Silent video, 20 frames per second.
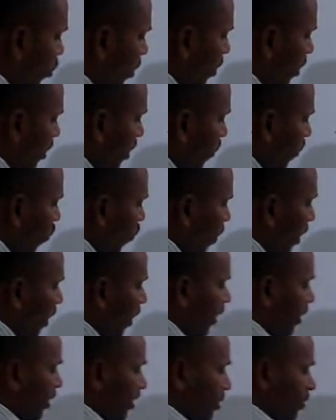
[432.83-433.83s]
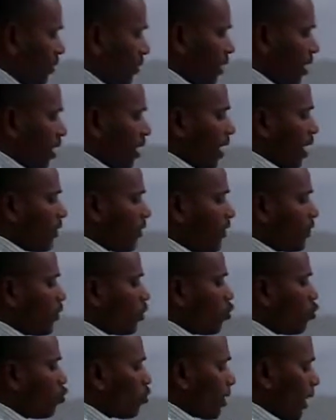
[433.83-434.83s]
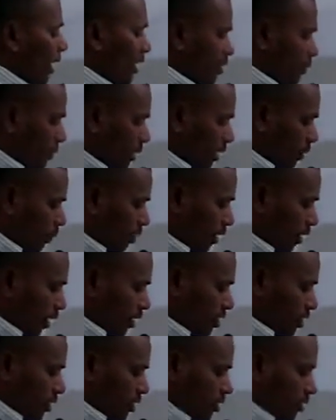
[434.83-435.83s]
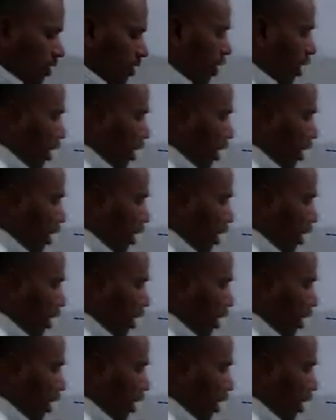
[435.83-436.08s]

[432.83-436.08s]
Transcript: 21. Now if you do cross multiplication,